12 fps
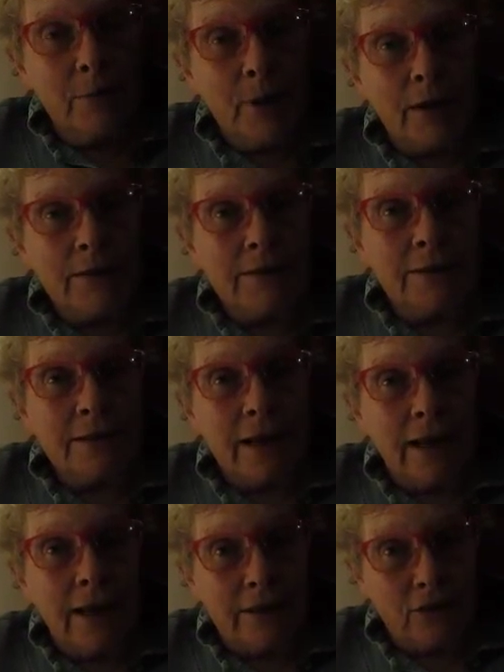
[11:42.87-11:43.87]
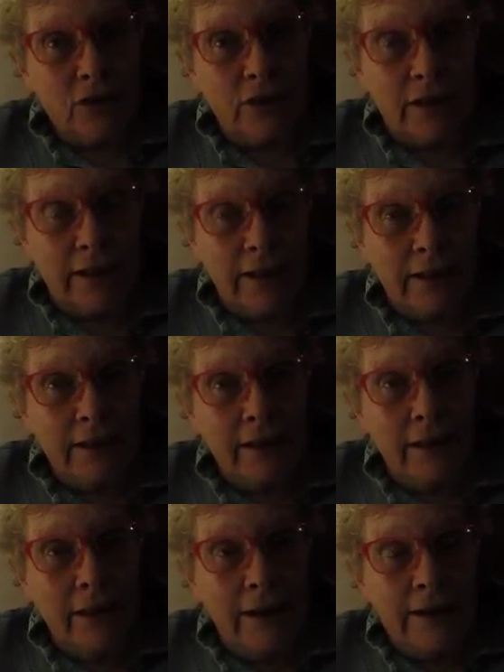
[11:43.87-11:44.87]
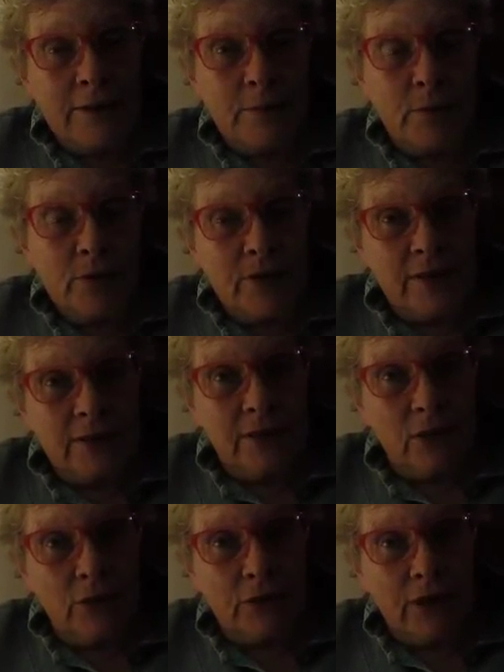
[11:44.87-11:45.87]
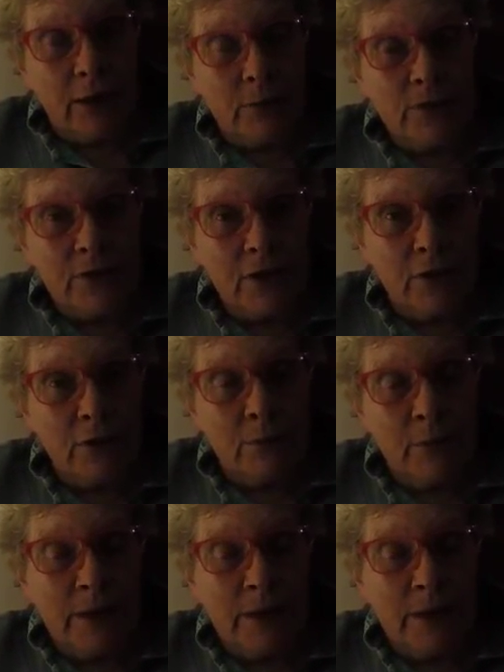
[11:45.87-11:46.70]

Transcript: but actually it's put us into contact with so